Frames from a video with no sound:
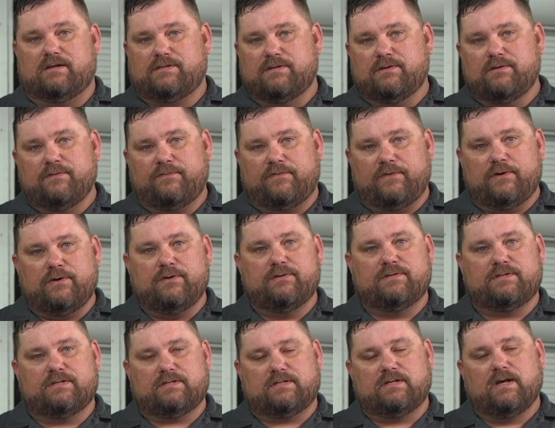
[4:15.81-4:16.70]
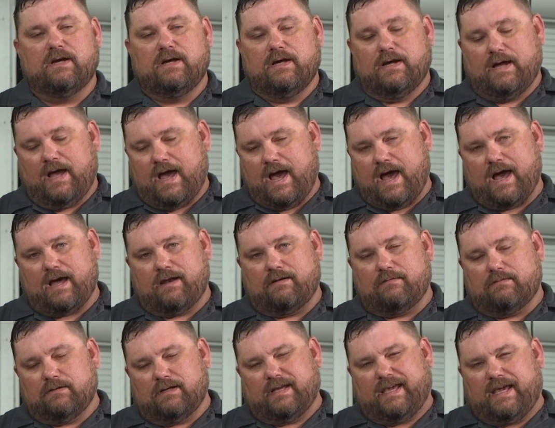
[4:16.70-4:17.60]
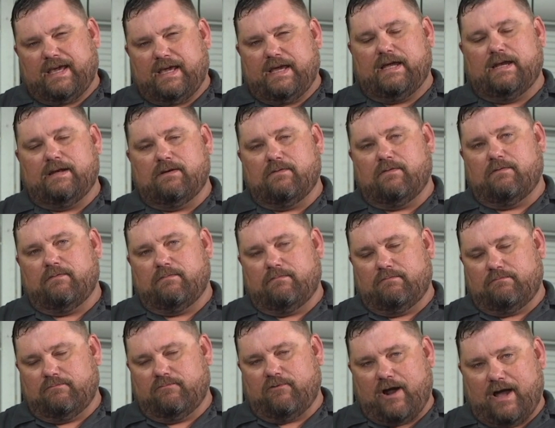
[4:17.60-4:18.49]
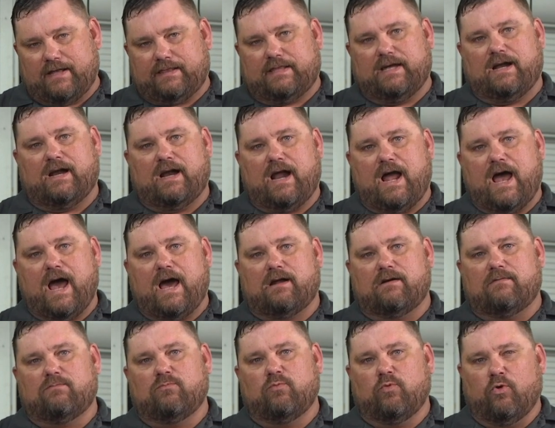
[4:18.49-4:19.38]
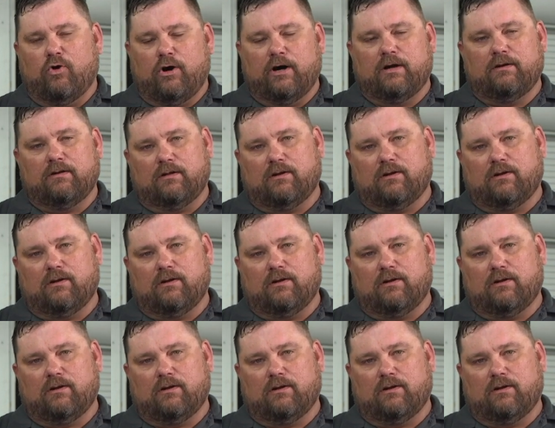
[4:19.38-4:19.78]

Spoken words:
Two fuses had heat right there at them, one